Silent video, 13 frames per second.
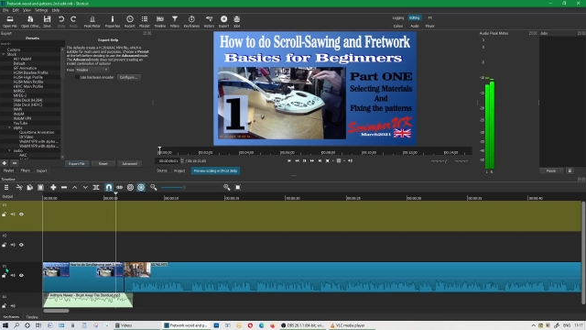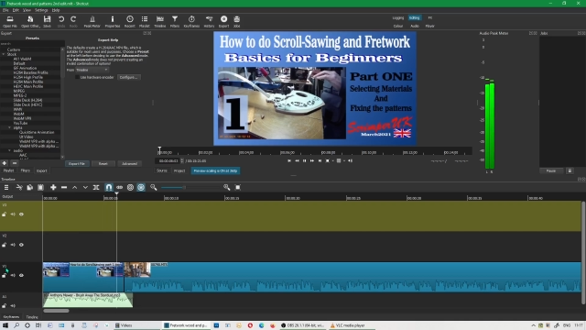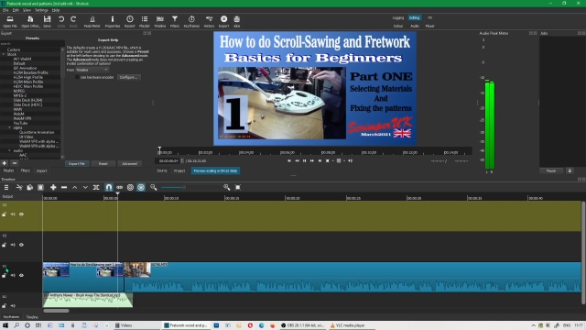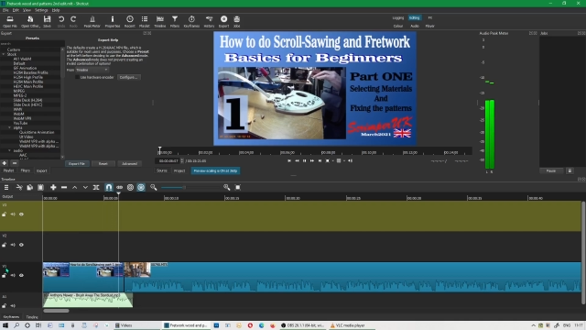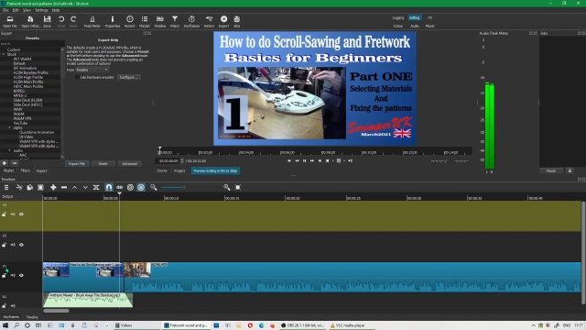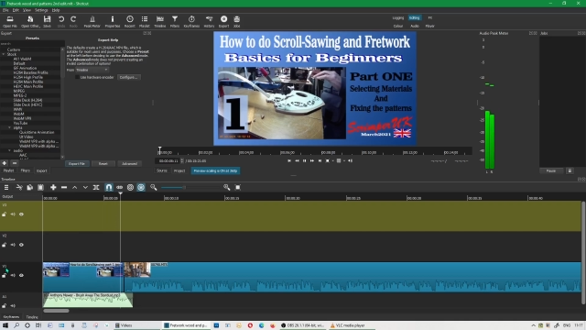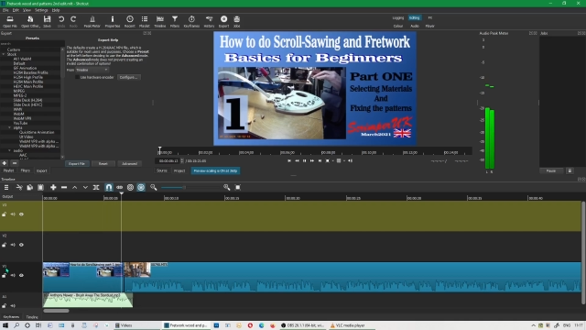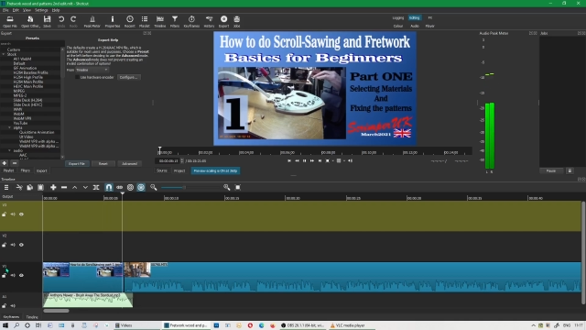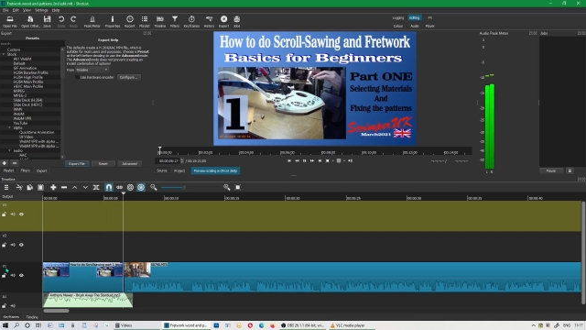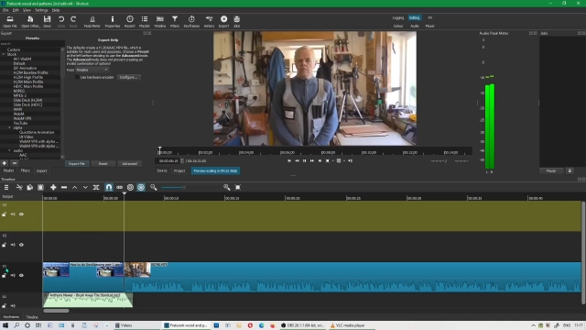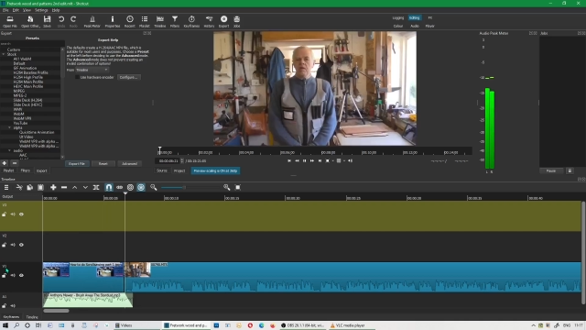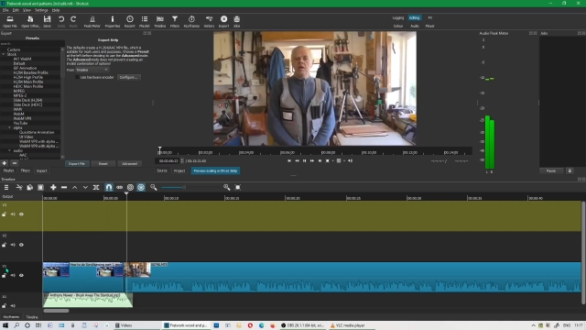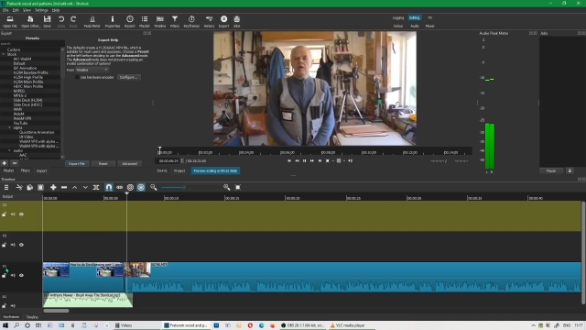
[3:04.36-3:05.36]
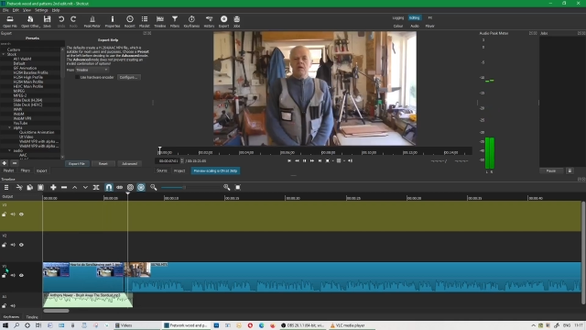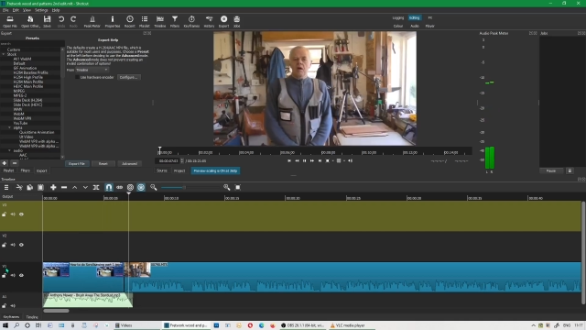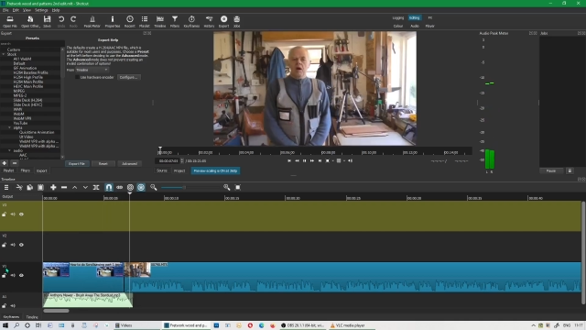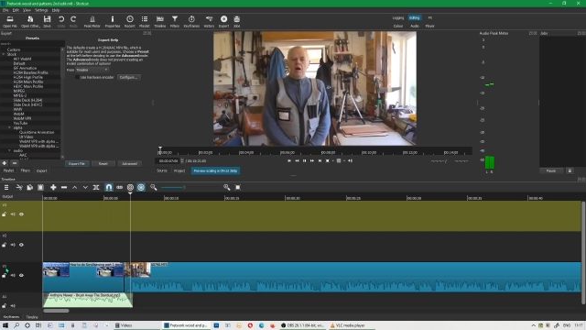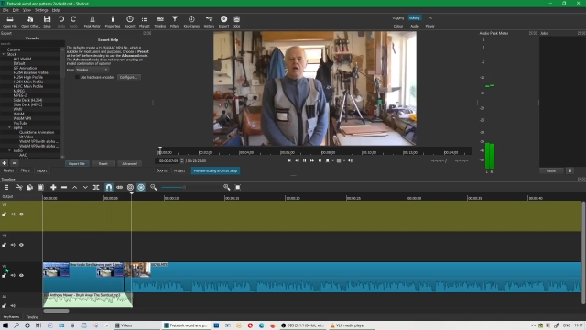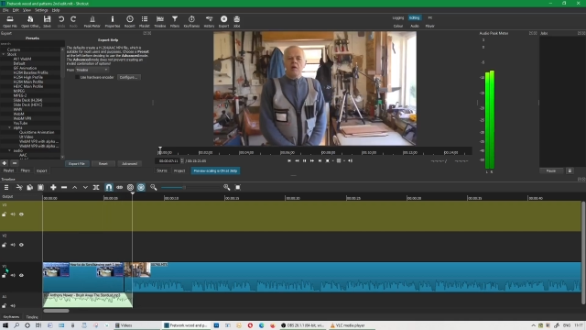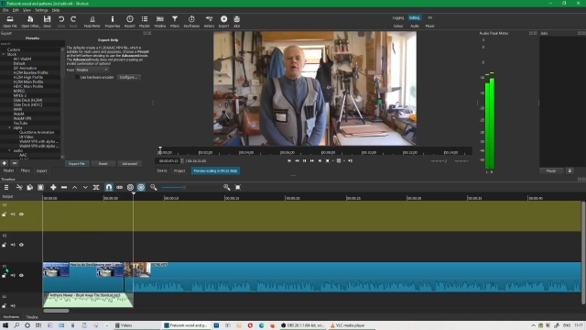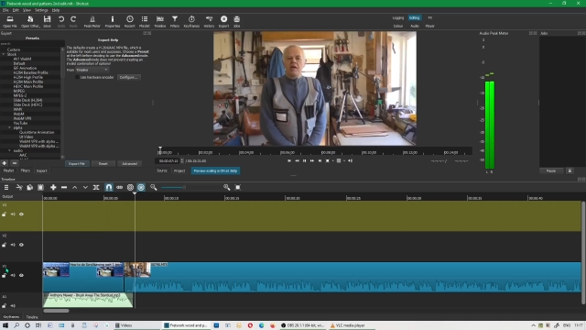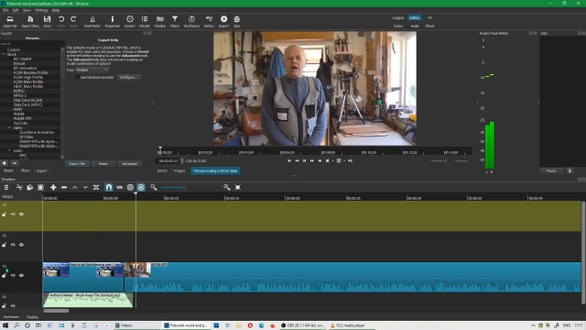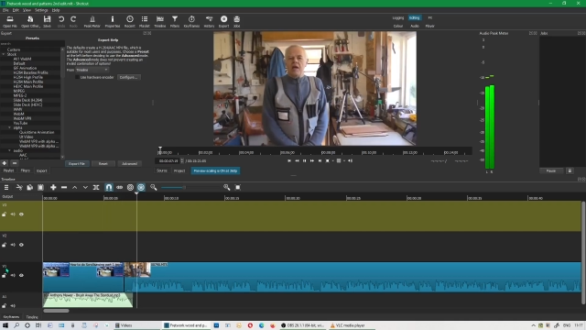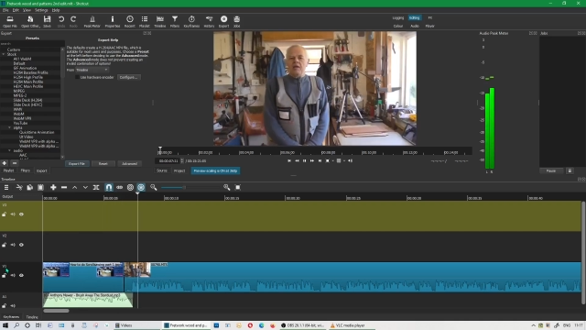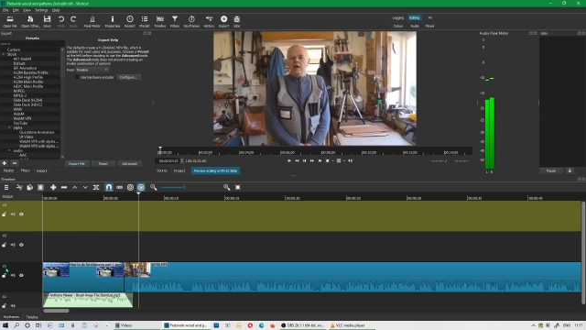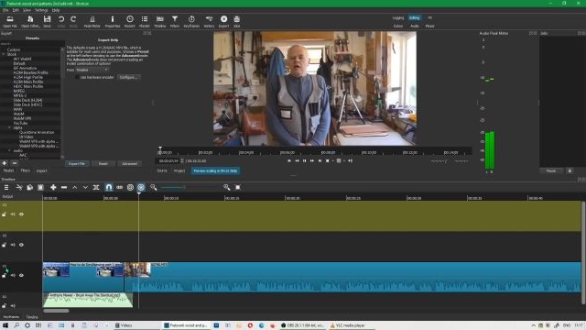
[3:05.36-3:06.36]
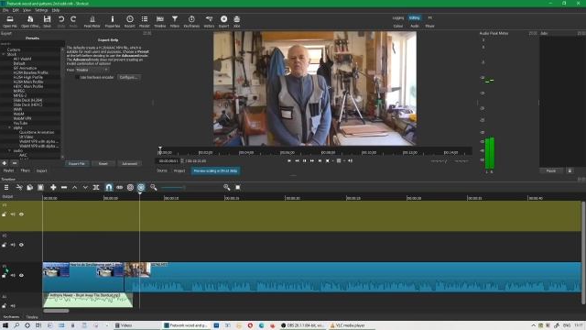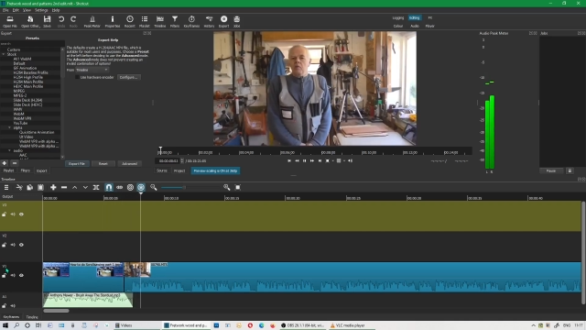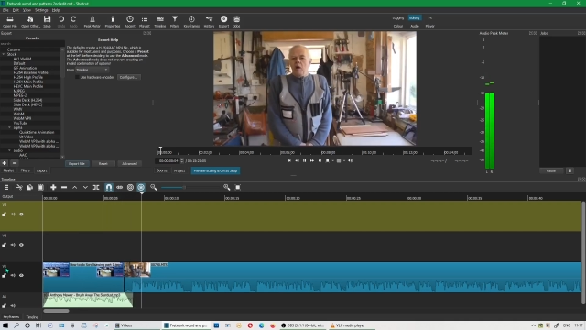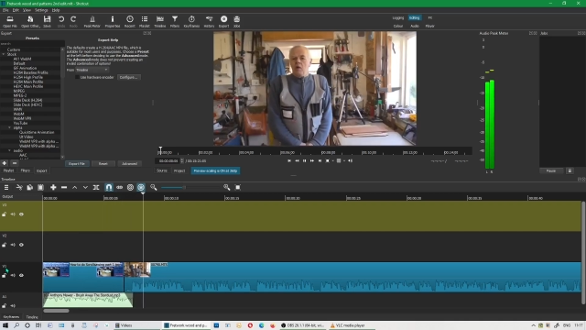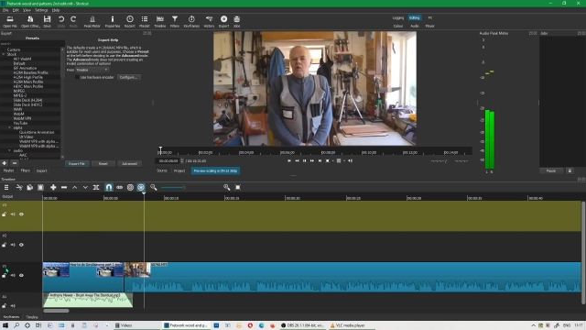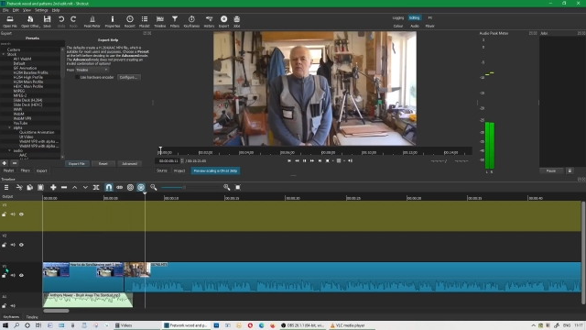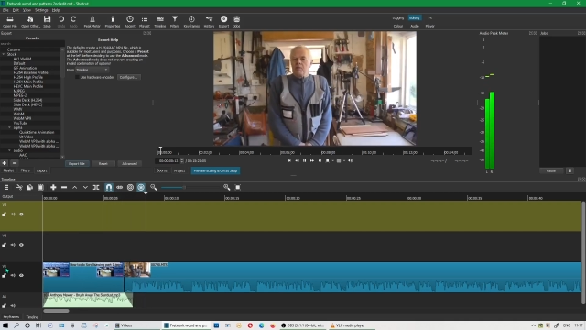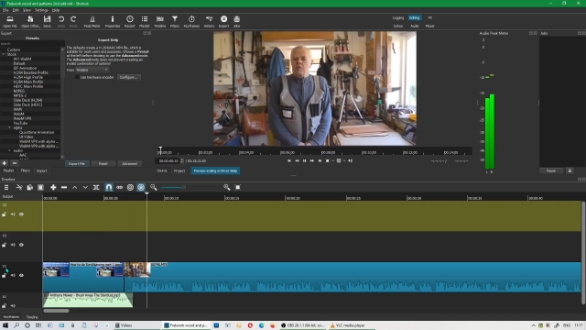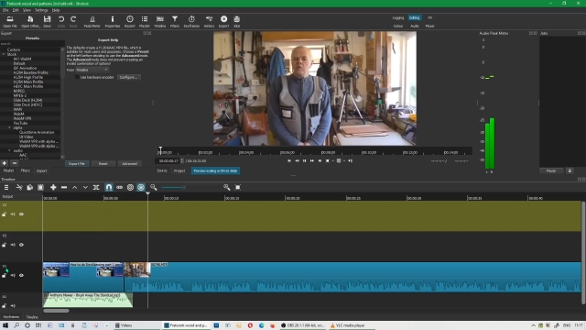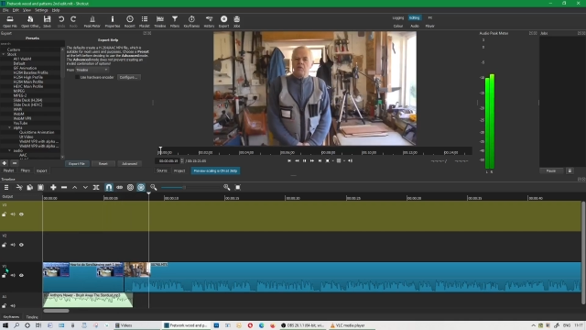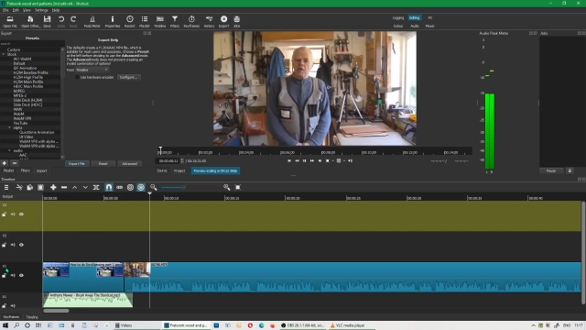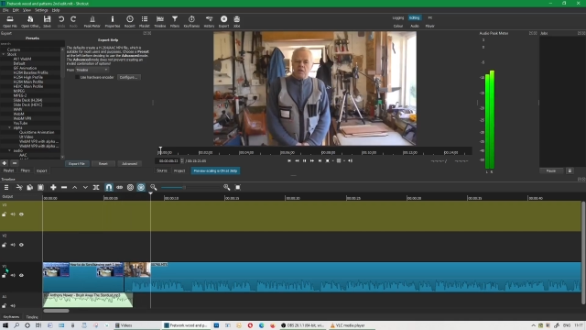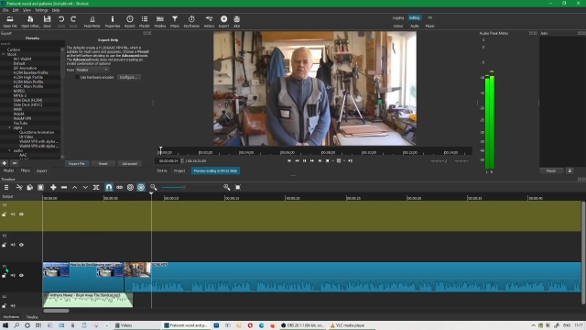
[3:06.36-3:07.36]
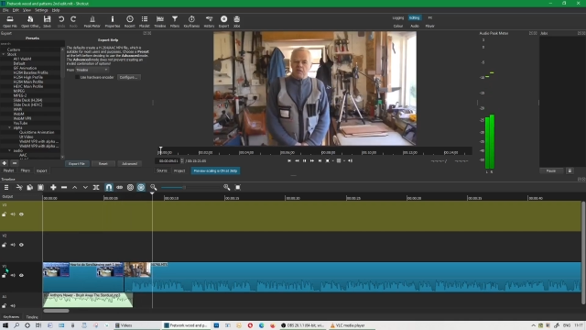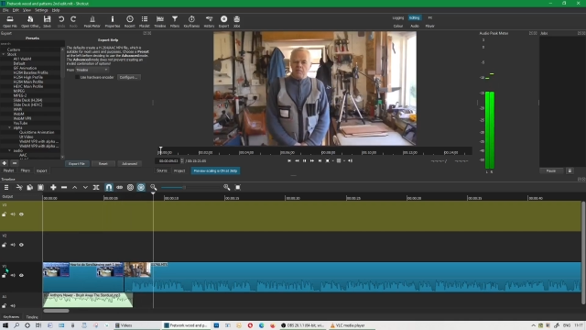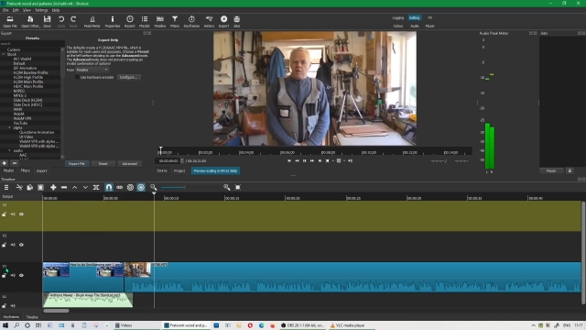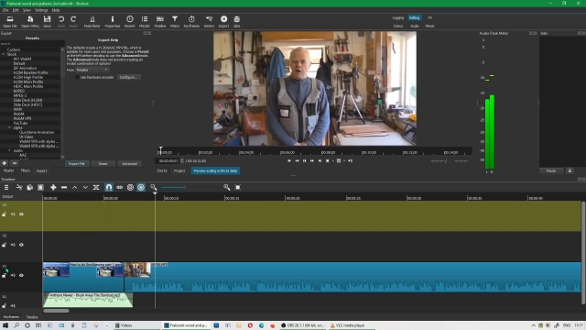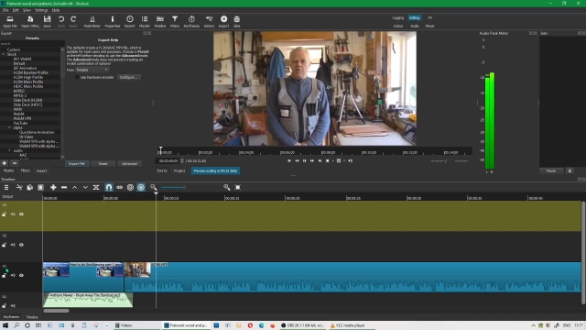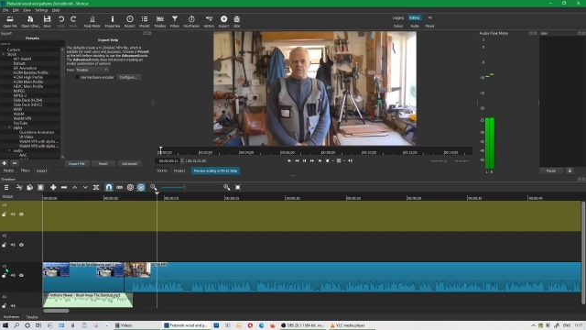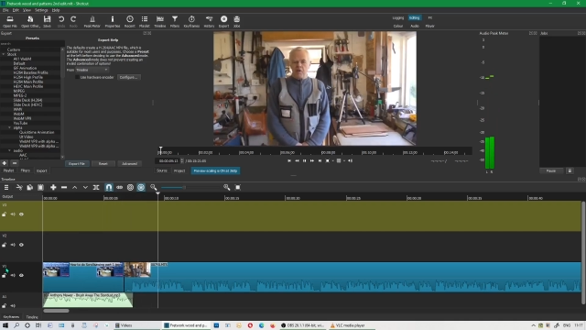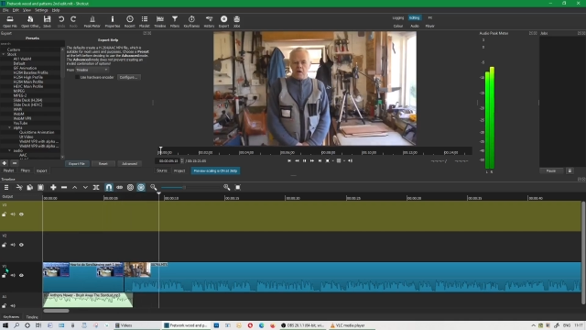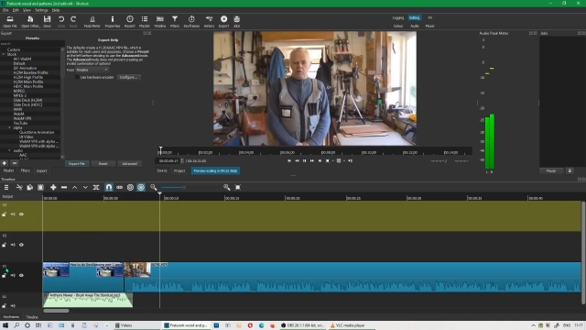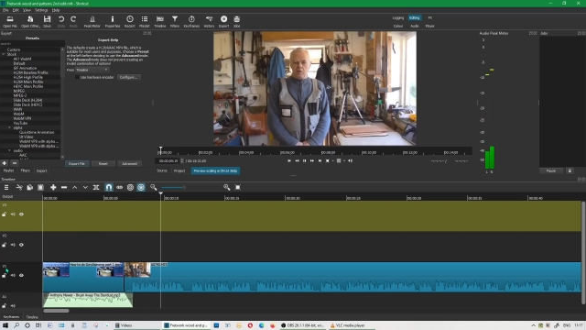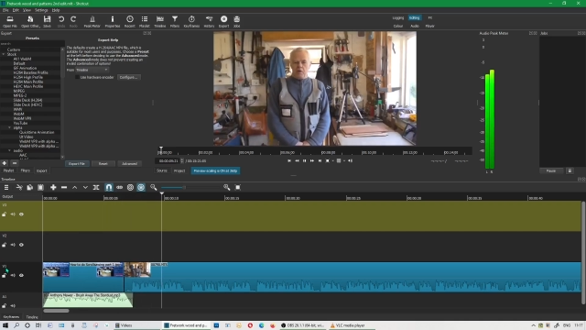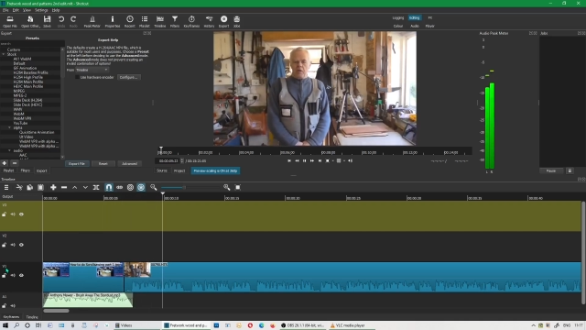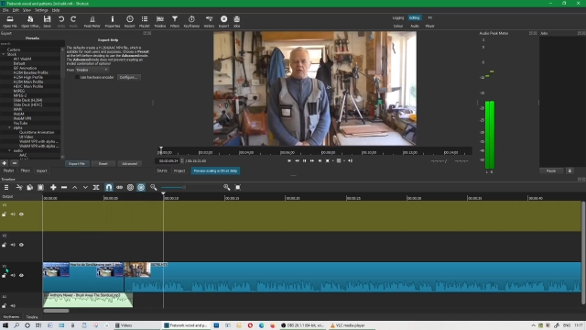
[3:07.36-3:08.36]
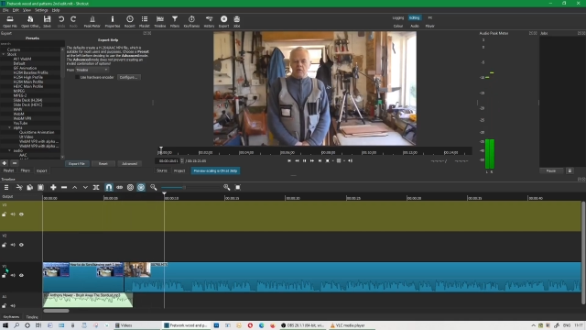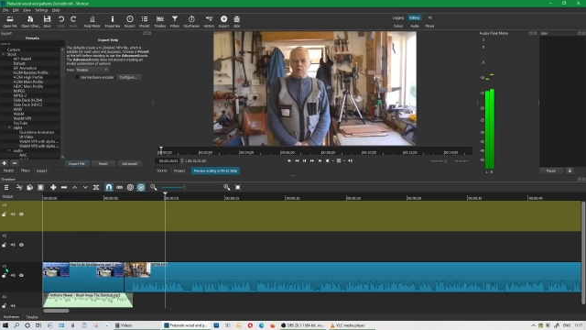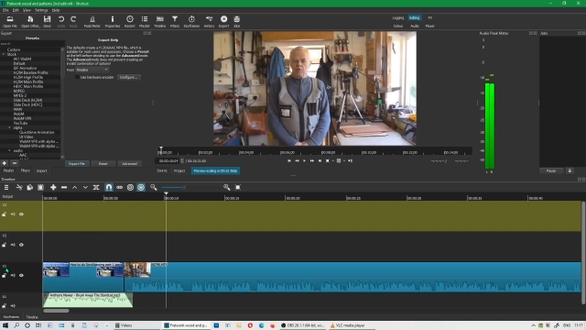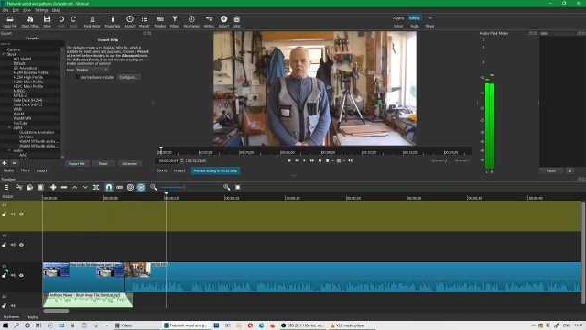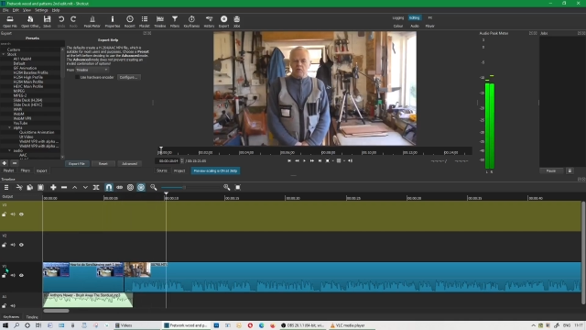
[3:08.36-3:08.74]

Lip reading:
Nobody's mouth can be seen.